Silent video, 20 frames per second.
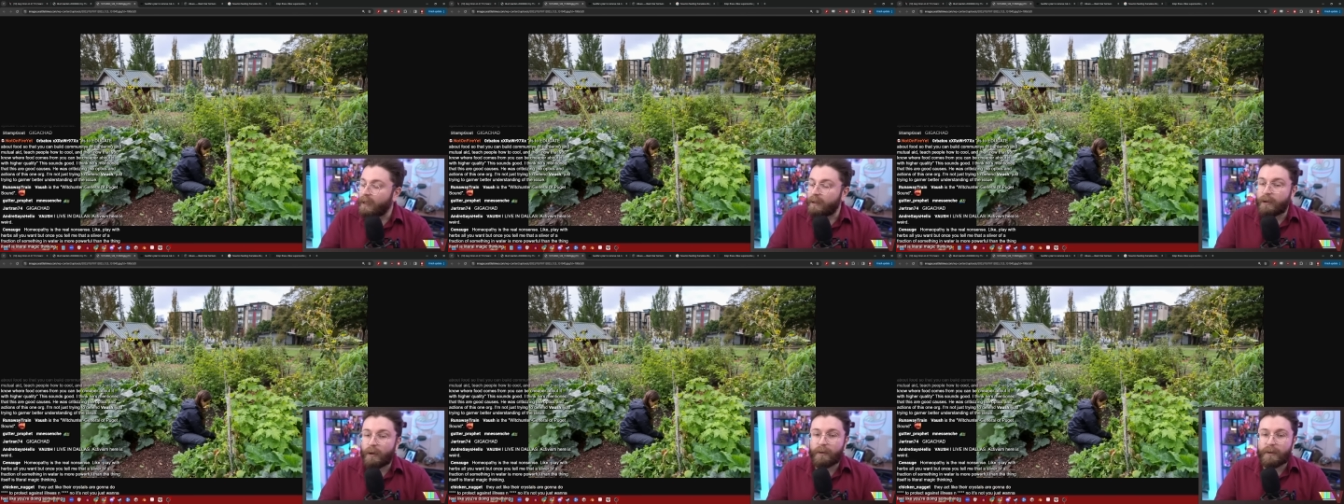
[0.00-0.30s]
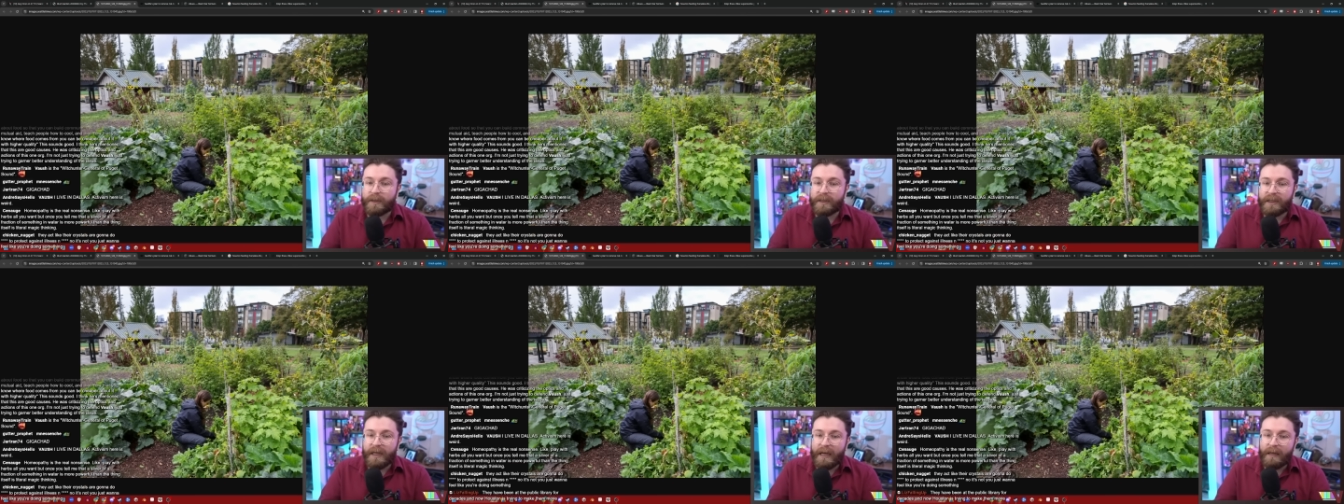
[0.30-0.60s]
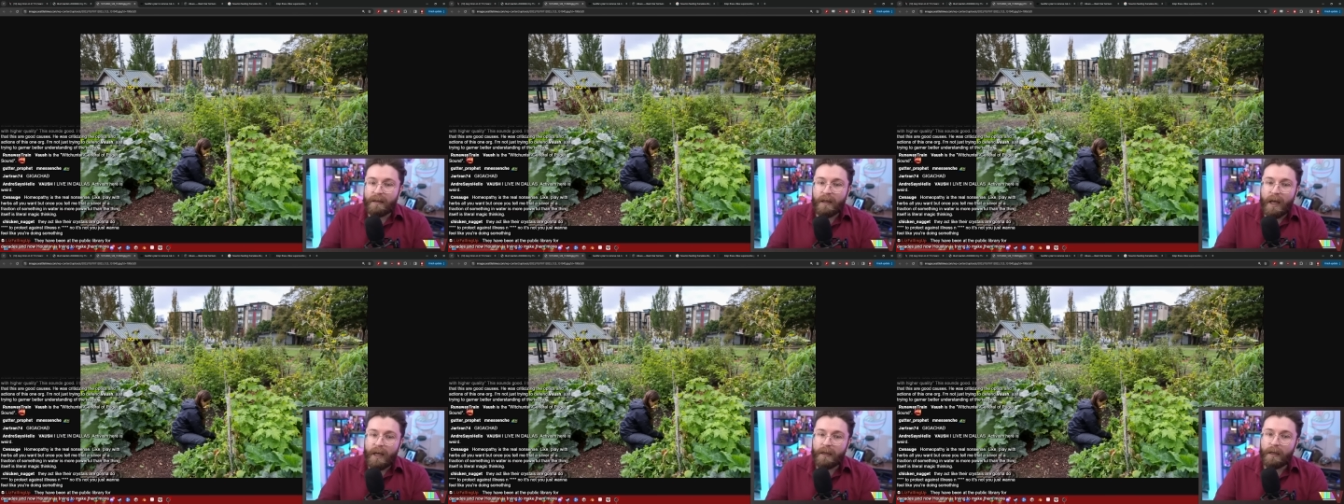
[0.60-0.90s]
Don't say
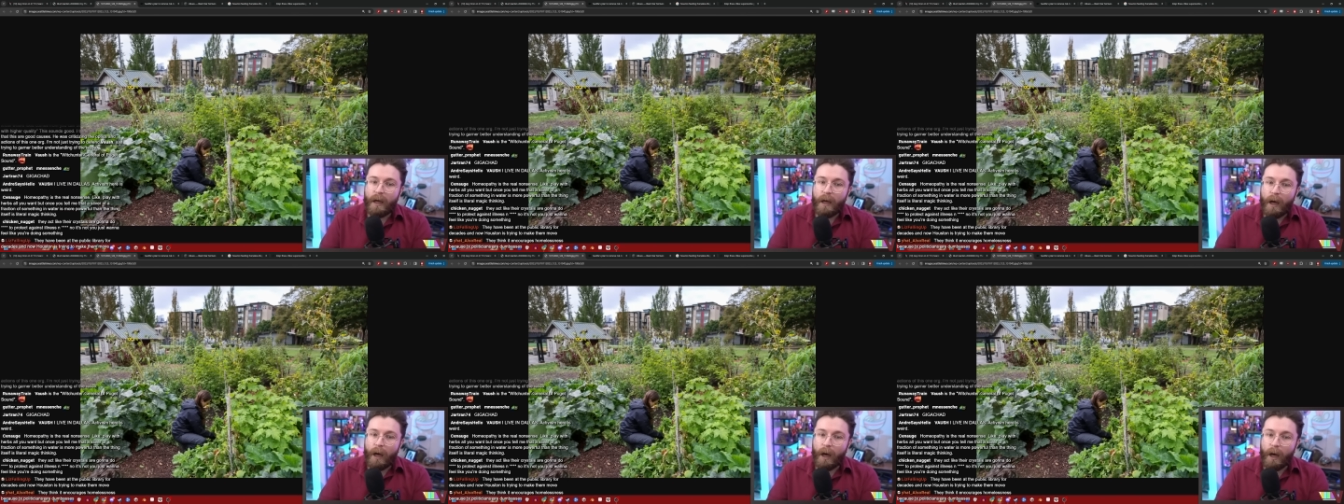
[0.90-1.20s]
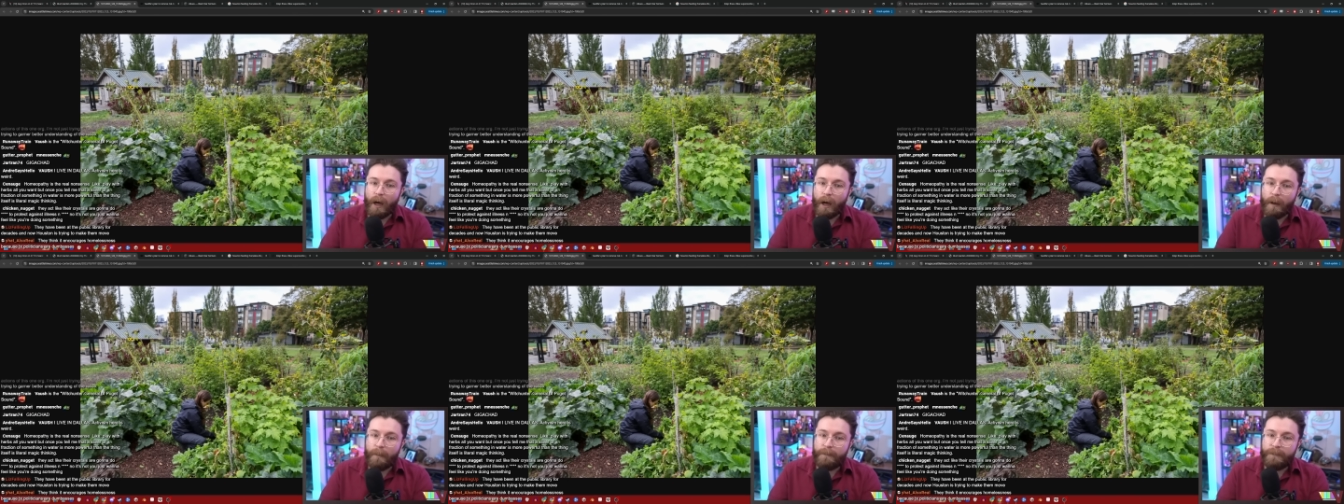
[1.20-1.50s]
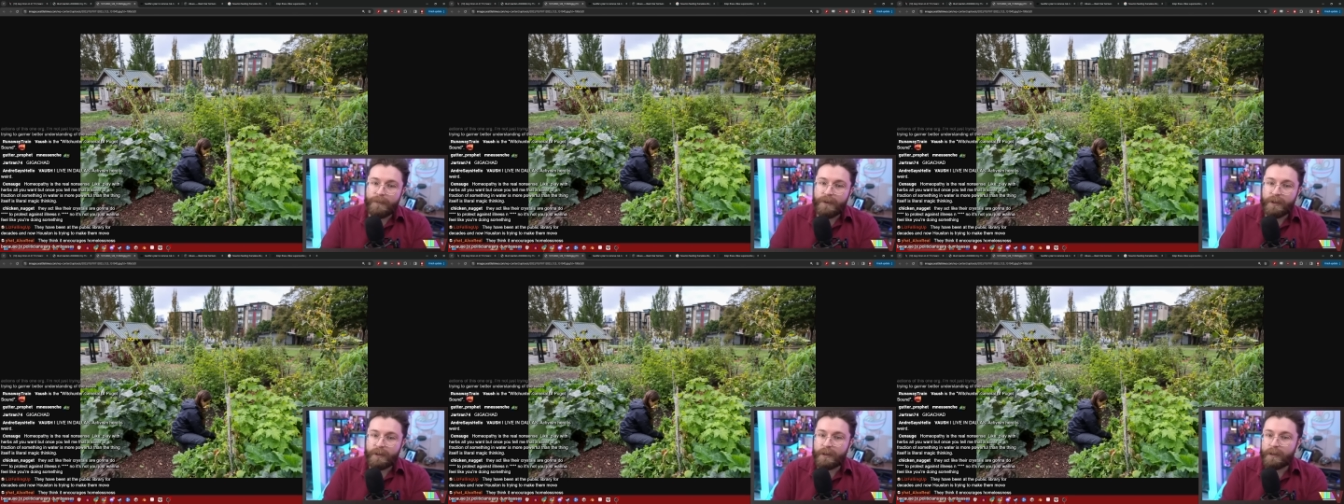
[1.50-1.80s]
like,
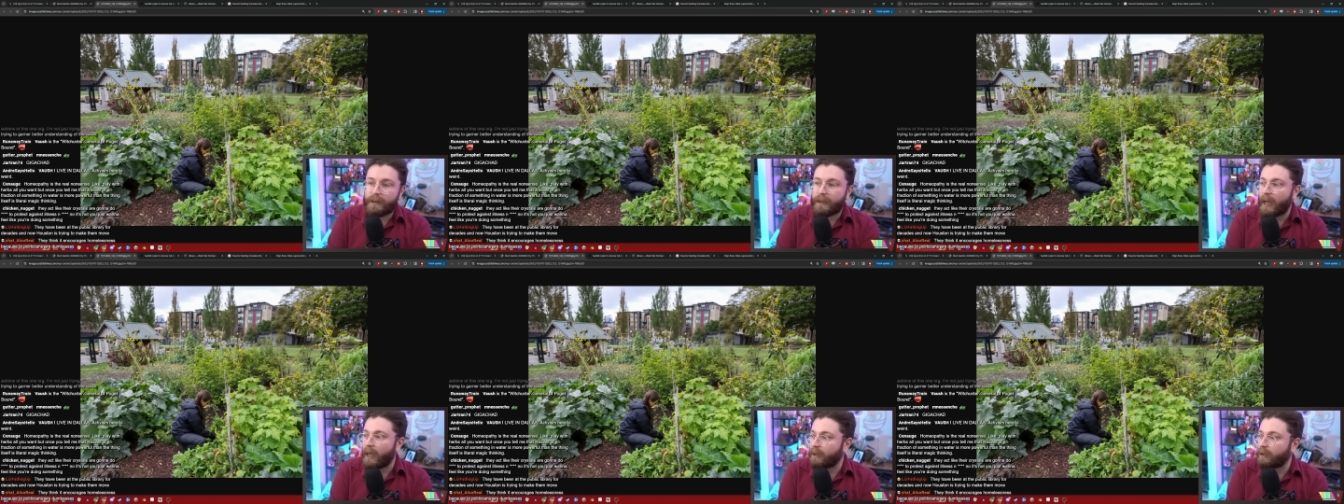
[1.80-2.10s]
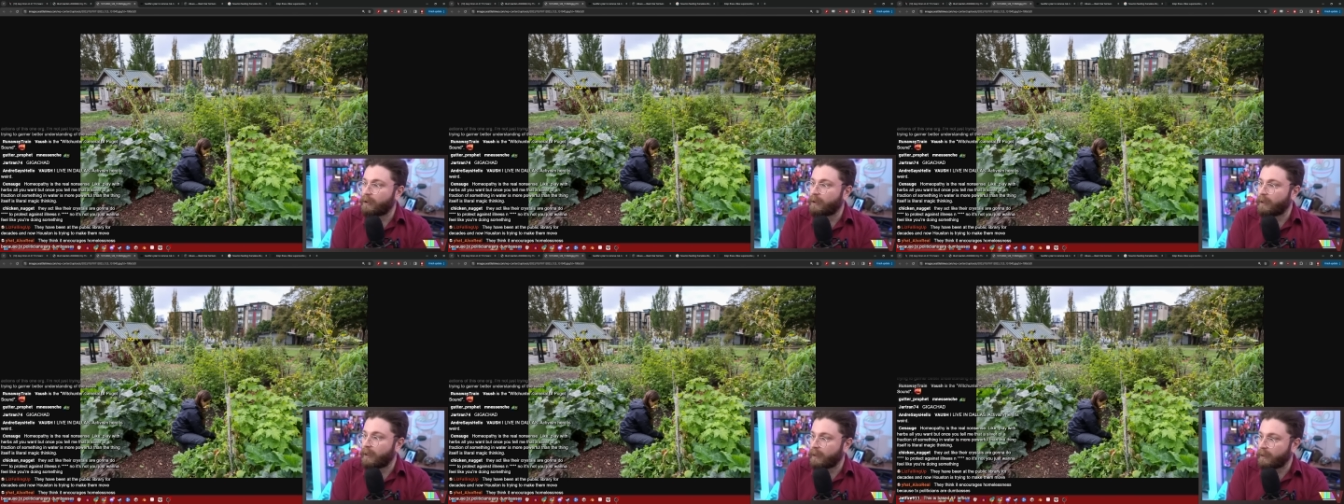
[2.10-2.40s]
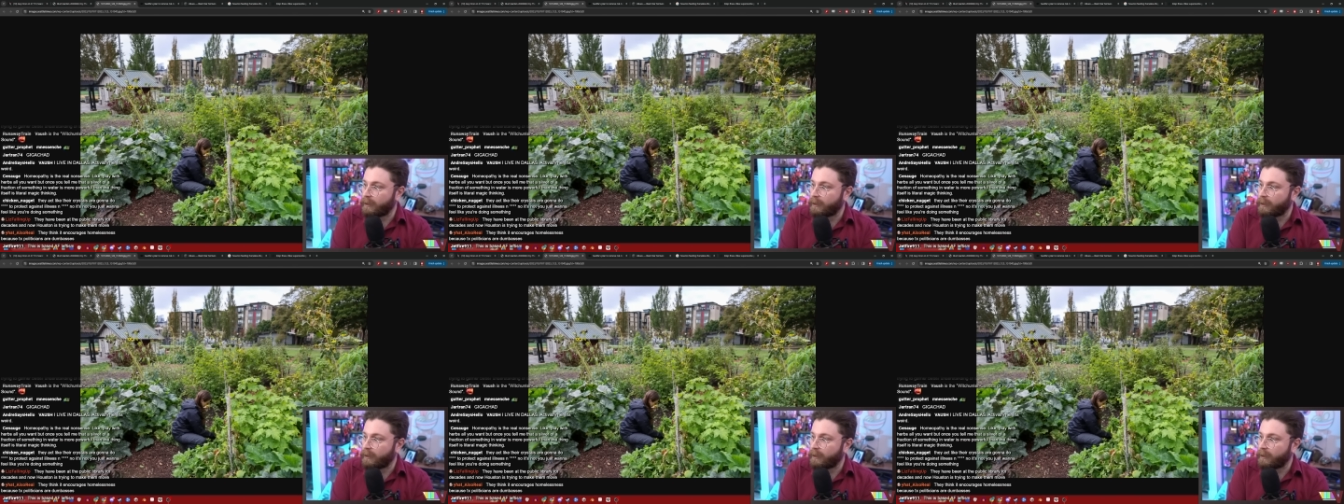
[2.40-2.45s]
this is actually a